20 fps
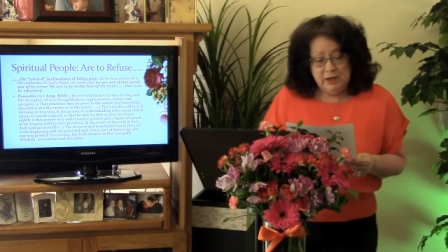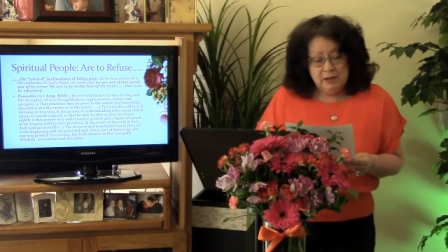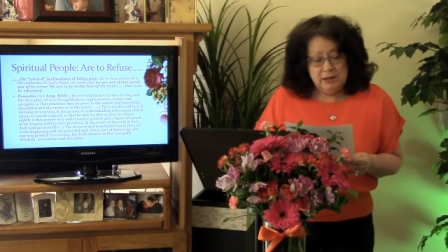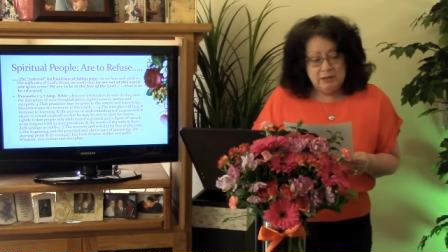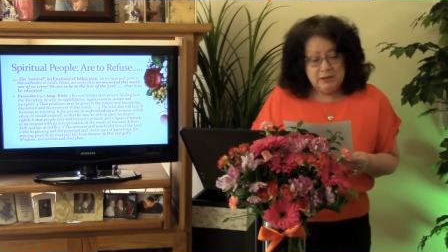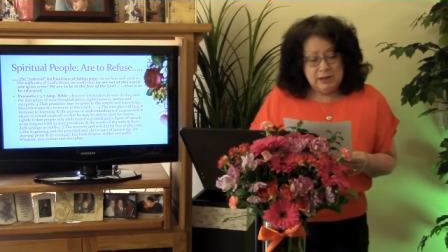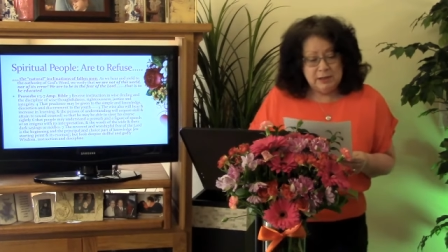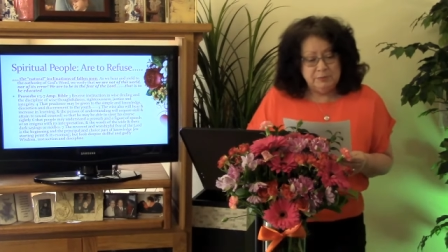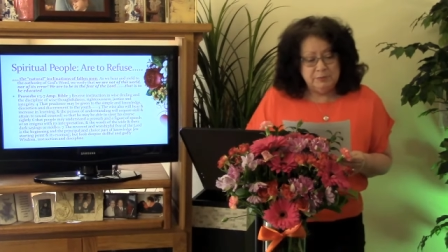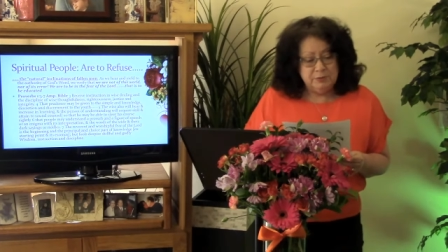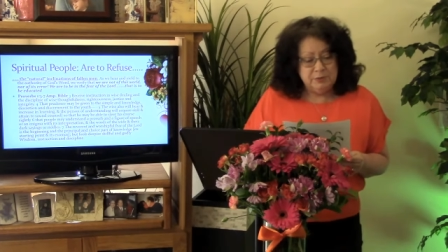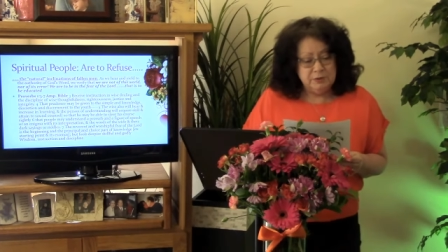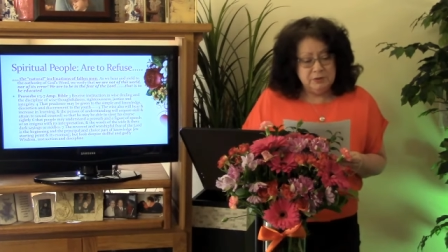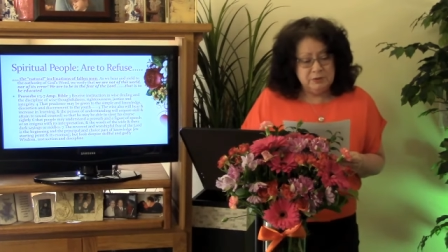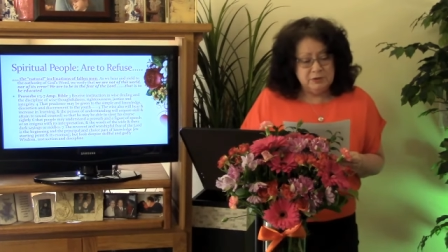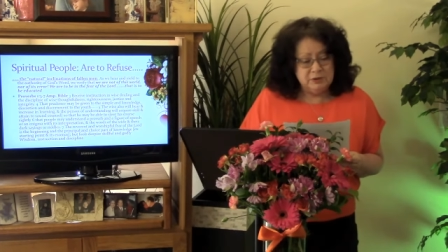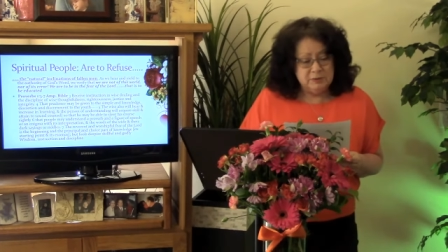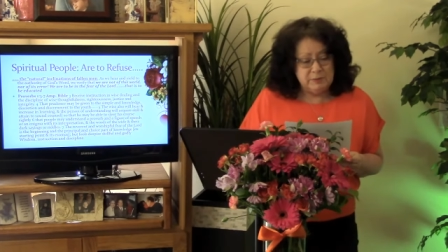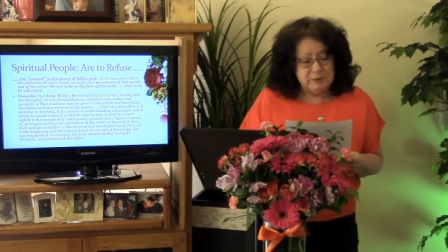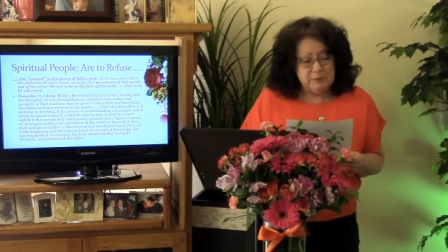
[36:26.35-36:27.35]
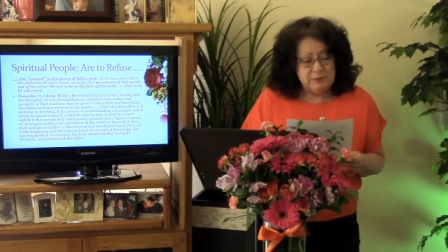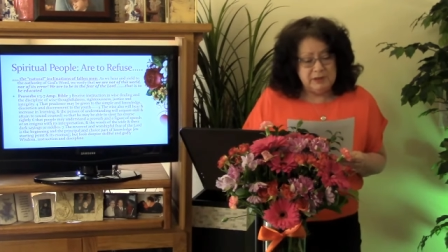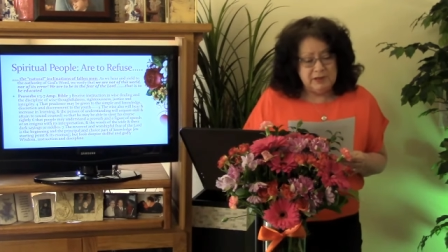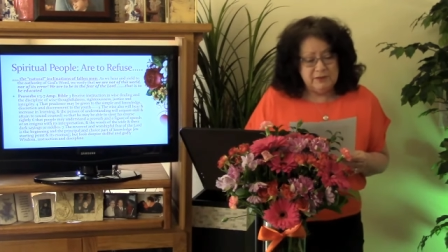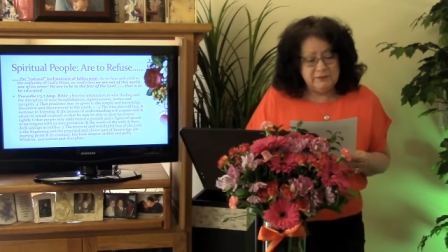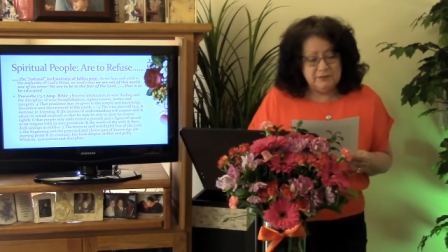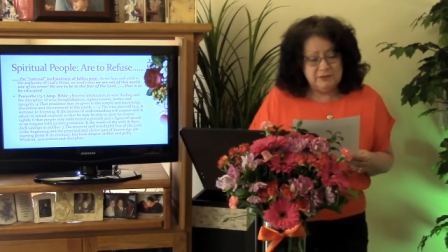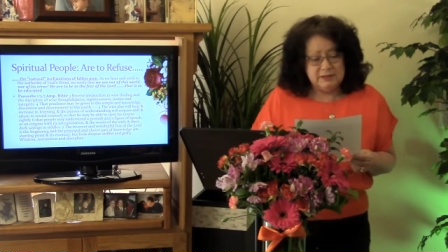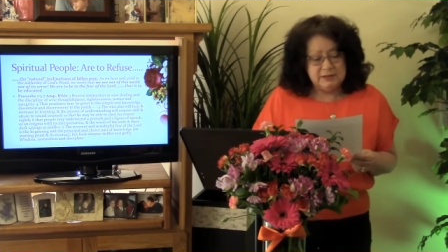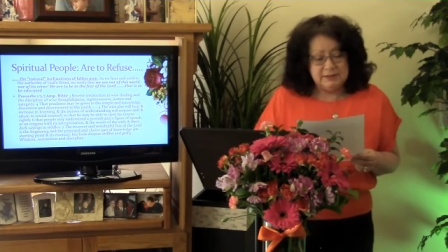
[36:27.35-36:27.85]
that prudence may be
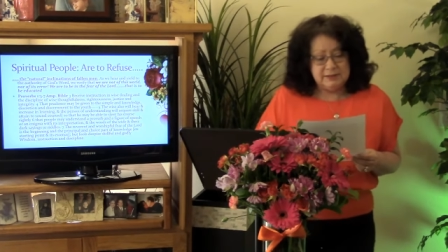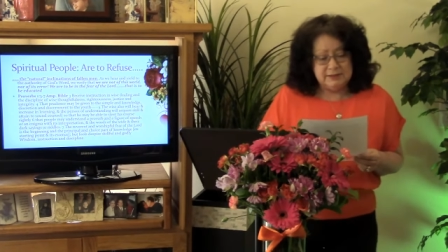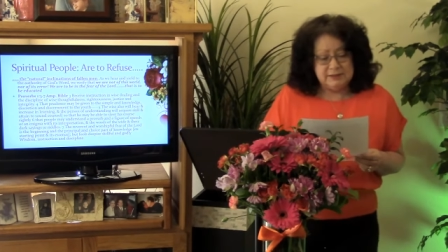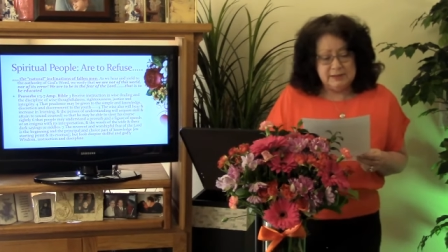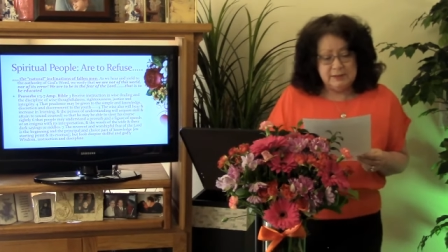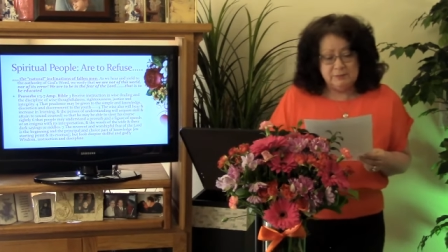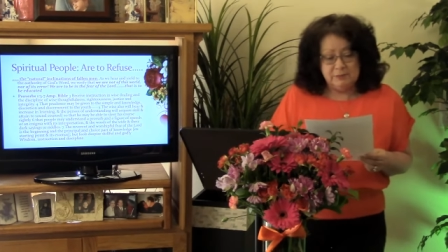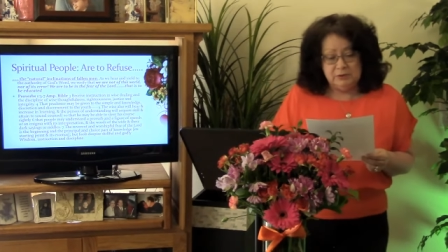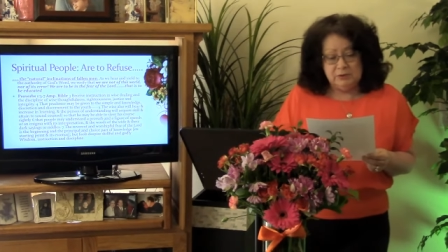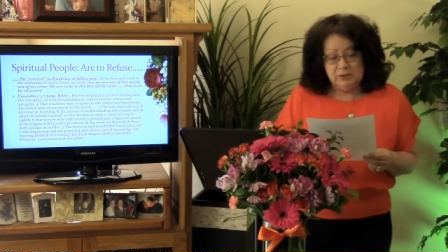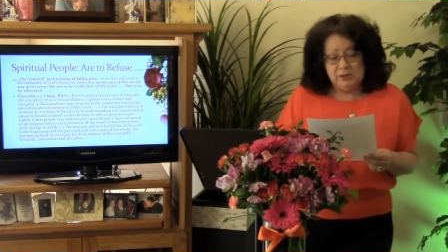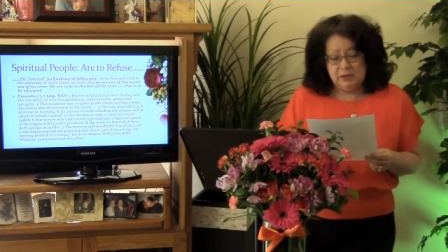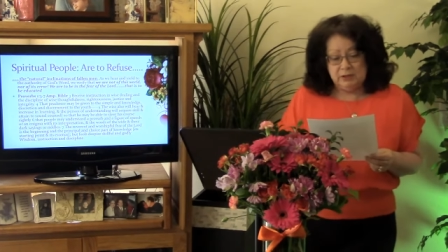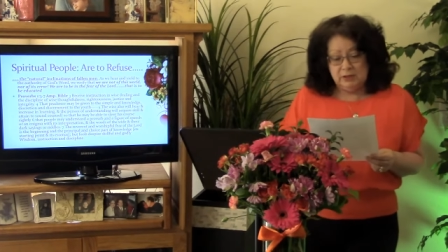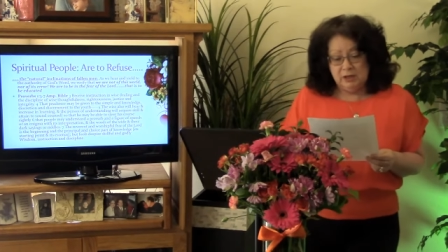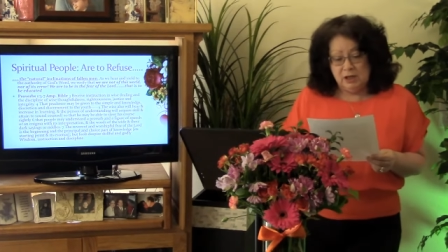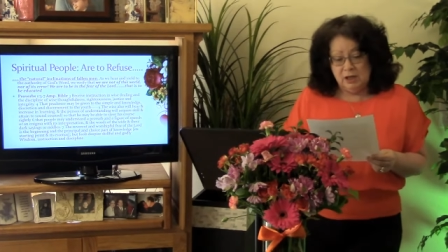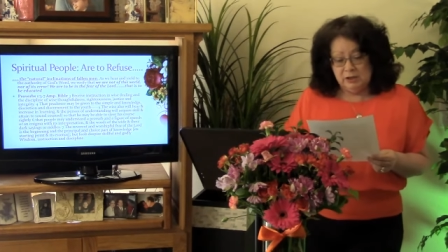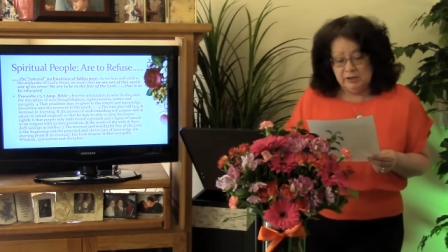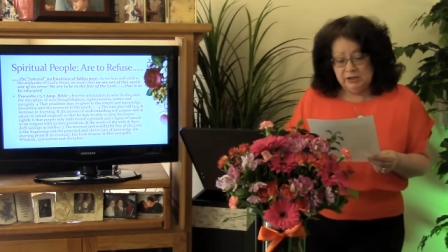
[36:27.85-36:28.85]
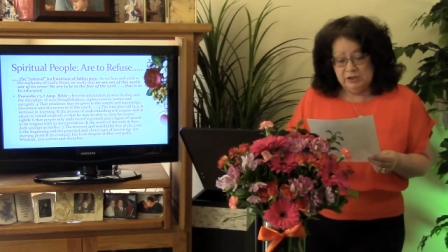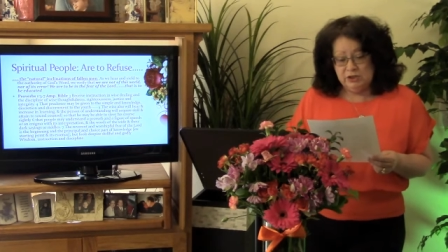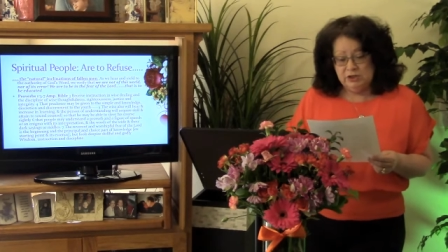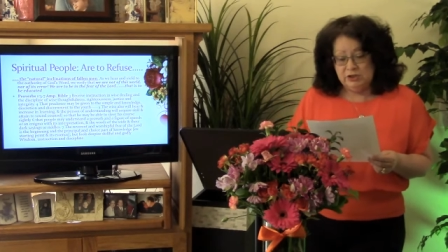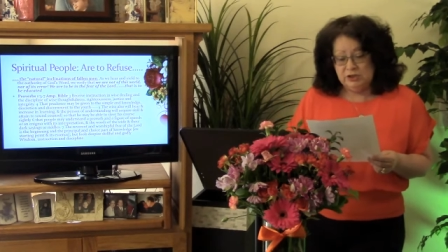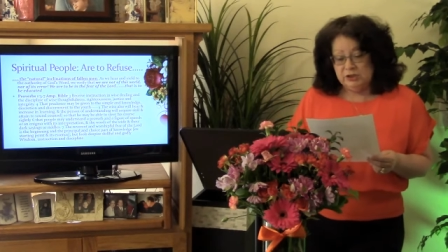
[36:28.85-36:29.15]
given to the simple, and knowledge,